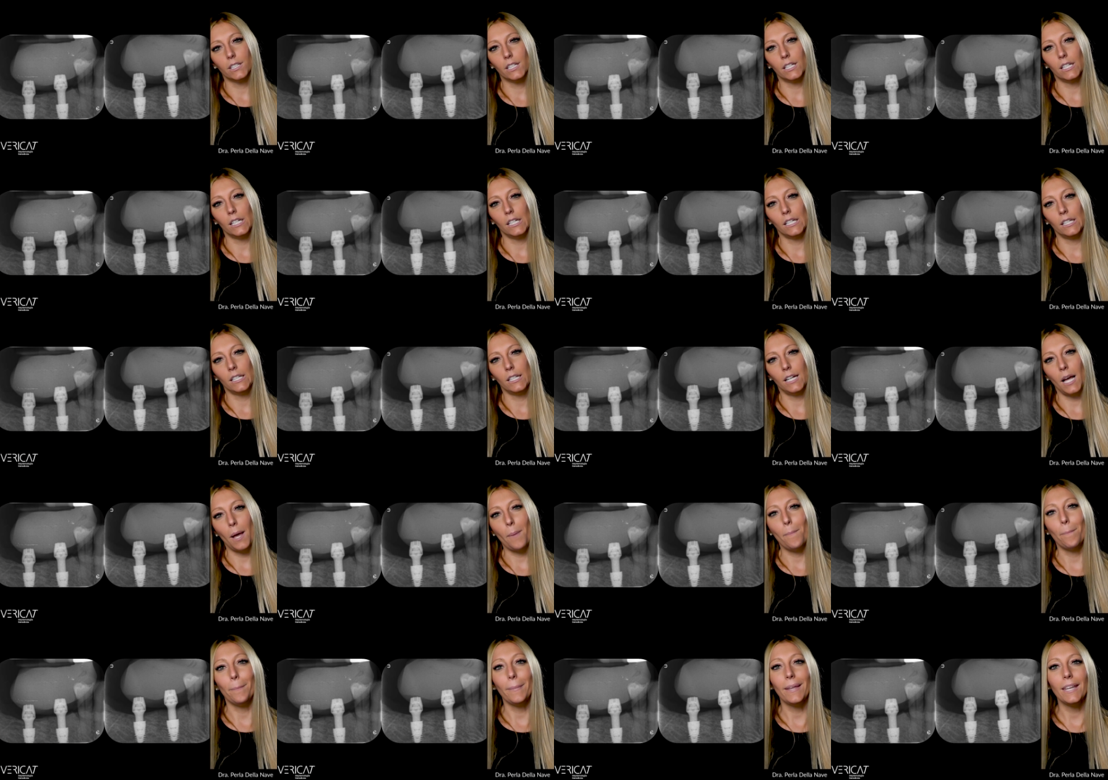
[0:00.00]

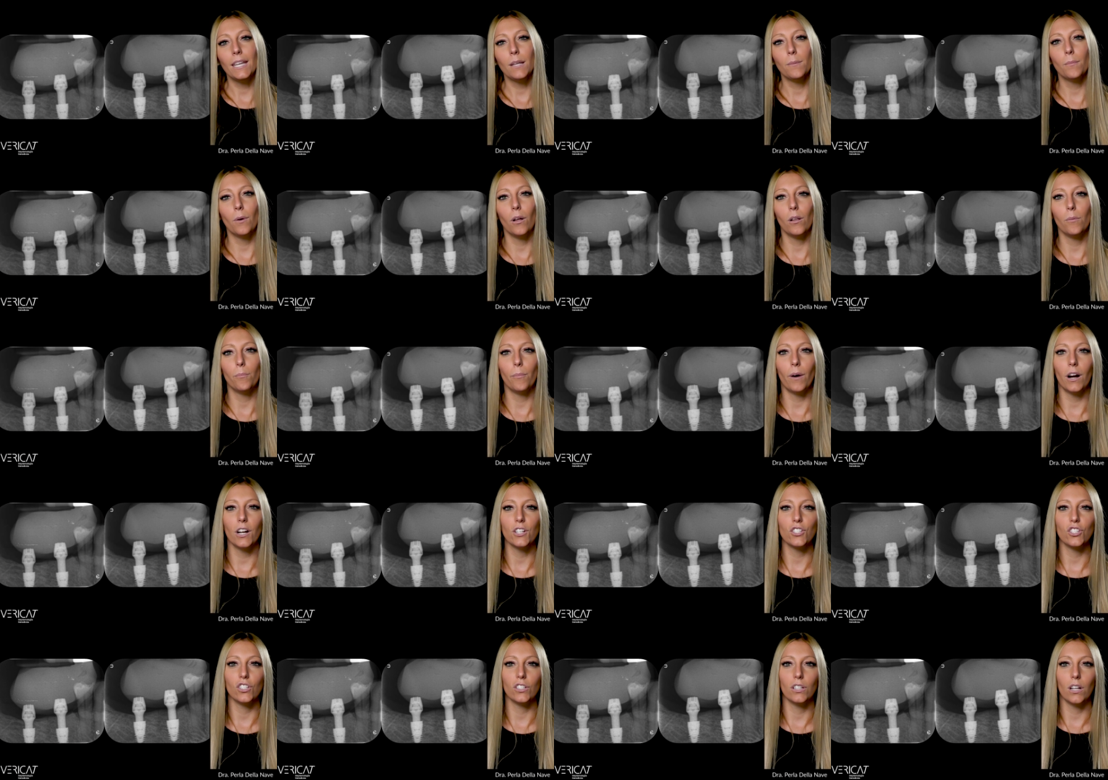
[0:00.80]
A minimal
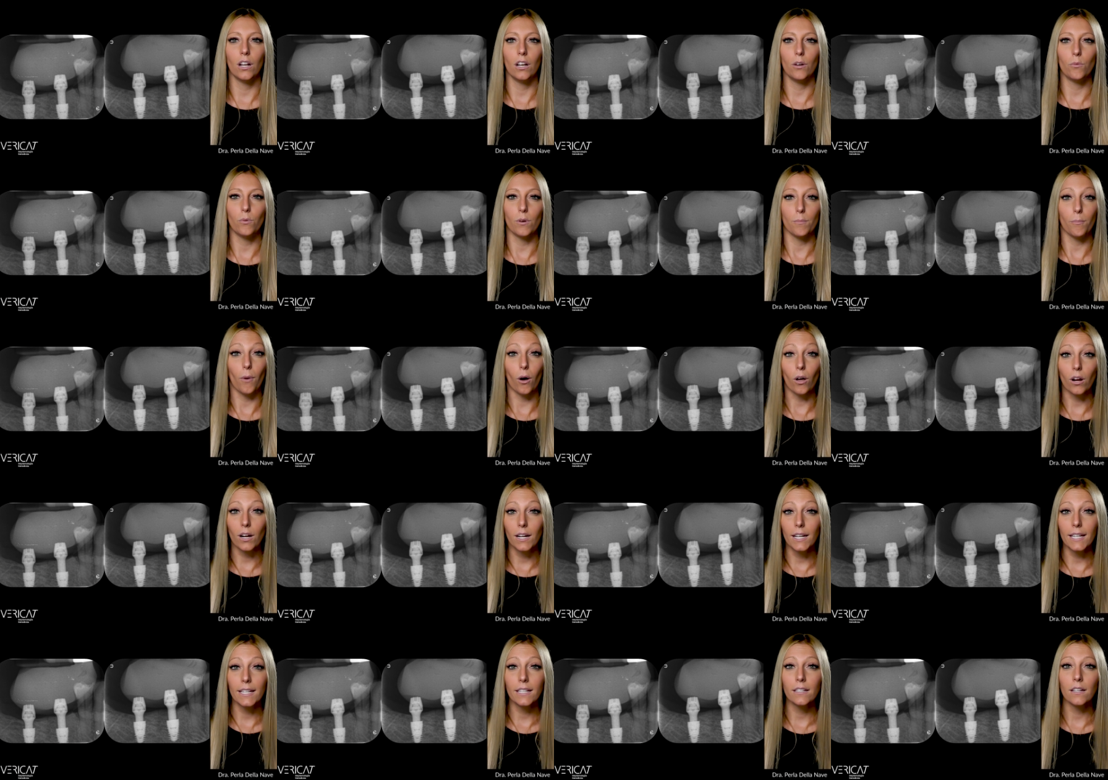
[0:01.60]
marginal
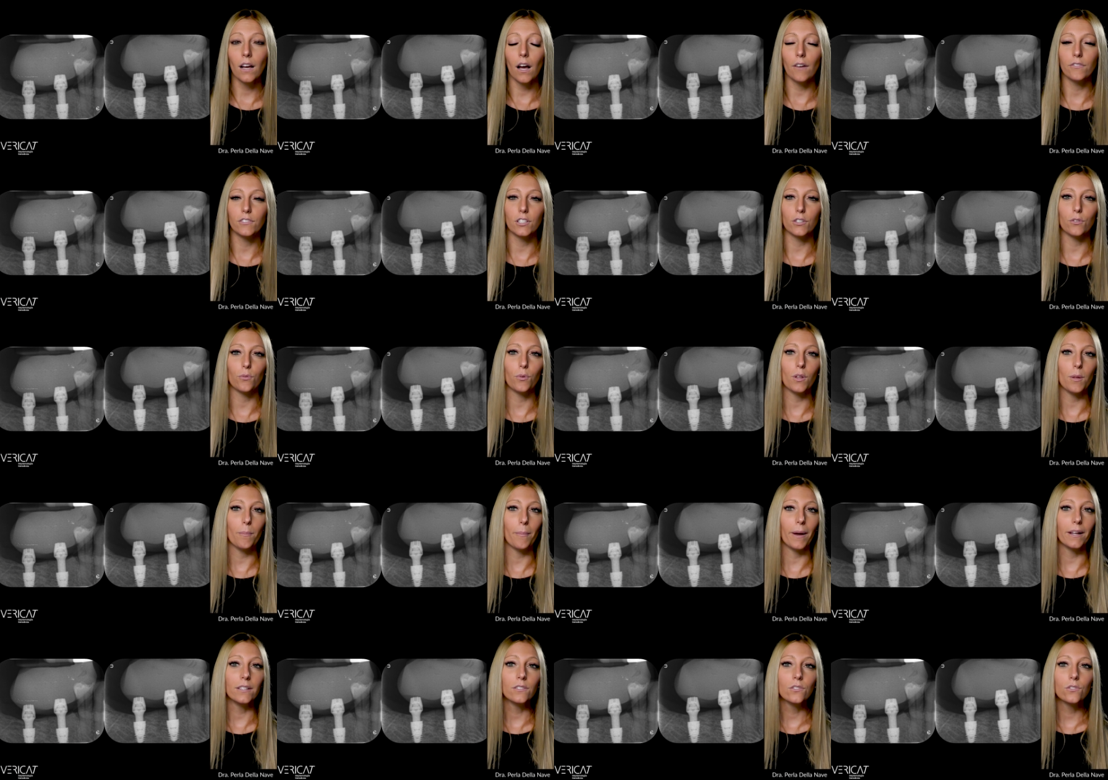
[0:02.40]
remodeling after
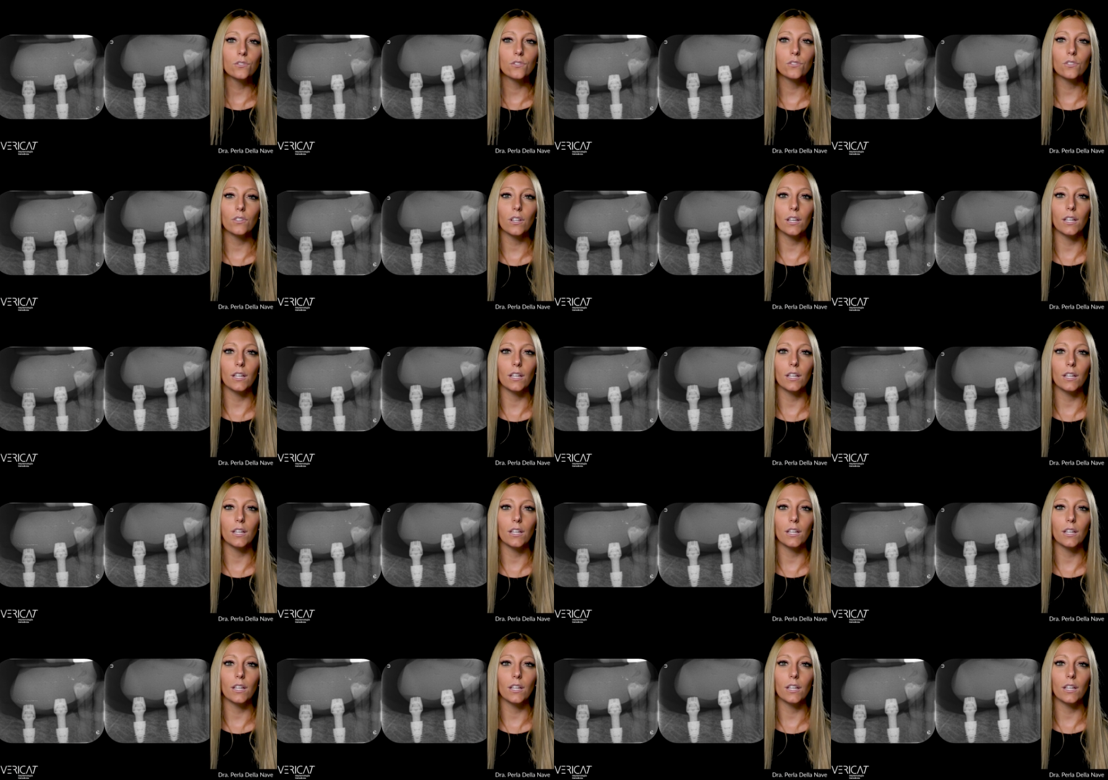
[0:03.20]
3 months,